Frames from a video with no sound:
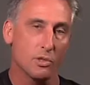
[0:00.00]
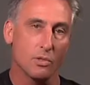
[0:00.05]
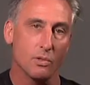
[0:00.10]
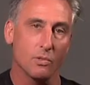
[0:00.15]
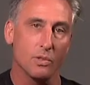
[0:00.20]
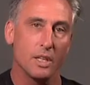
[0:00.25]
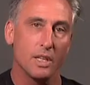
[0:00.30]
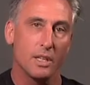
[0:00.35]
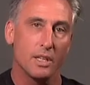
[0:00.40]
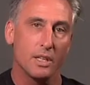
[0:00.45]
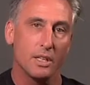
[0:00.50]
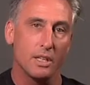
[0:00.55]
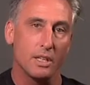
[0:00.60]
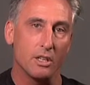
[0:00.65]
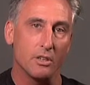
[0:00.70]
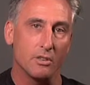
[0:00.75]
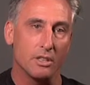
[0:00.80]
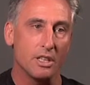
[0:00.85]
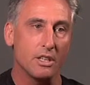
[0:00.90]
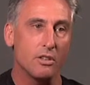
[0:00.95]
So
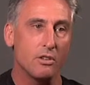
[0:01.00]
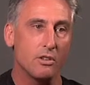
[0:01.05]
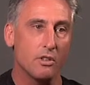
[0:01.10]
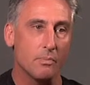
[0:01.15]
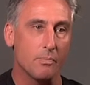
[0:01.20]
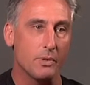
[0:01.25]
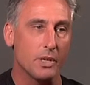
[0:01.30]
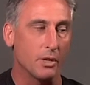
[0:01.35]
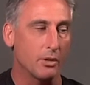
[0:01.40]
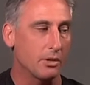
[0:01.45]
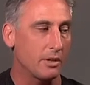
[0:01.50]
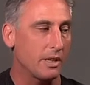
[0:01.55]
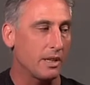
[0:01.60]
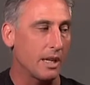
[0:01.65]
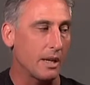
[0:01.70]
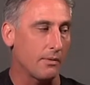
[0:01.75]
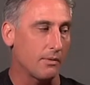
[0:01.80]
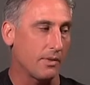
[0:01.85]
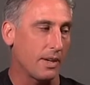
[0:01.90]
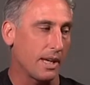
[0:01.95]
you don't need to do them nearly
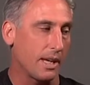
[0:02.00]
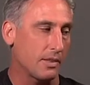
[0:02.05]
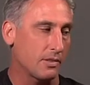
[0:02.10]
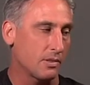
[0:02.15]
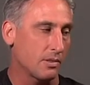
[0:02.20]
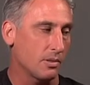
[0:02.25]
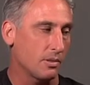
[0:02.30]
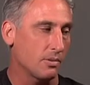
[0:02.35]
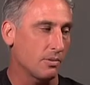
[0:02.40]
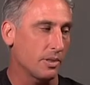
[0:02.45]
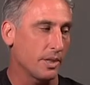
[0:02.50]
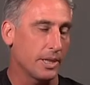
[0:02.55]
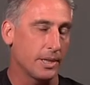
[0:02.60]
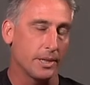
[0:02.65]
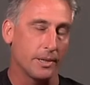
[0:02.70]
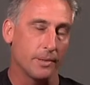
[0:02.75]
that fast though.